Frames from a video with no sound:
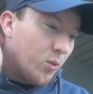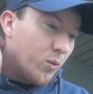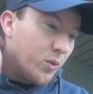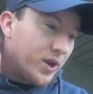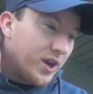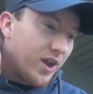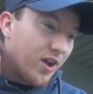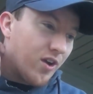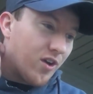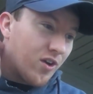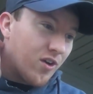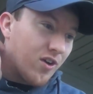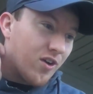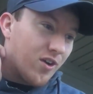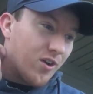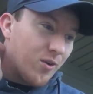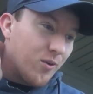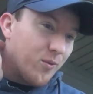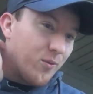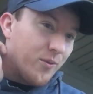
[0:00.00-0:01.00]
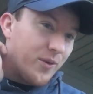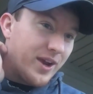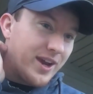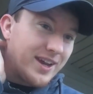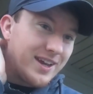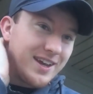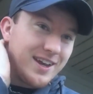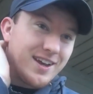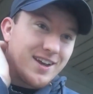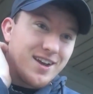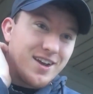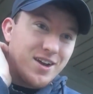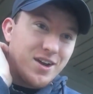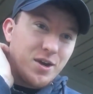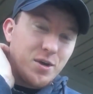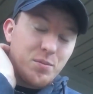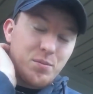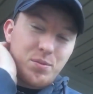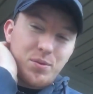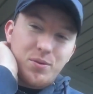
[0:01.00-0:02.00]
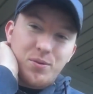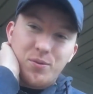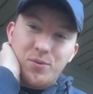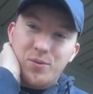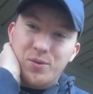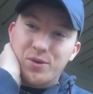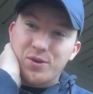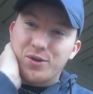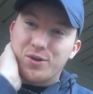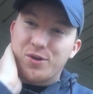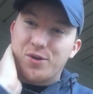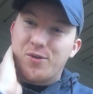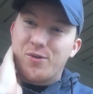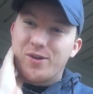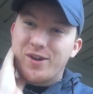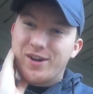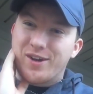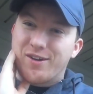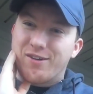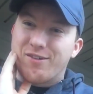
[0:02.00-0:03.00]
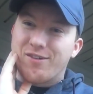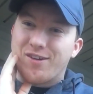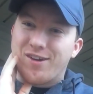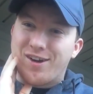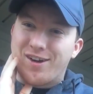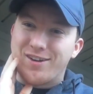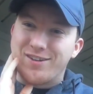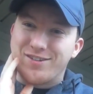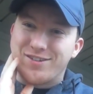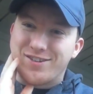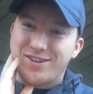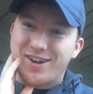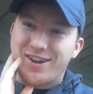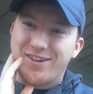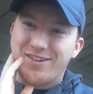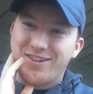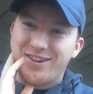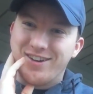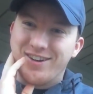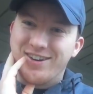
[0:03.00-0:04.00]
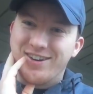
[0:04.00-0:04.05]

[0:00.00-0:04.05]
We are waking up. We're going garage sailing.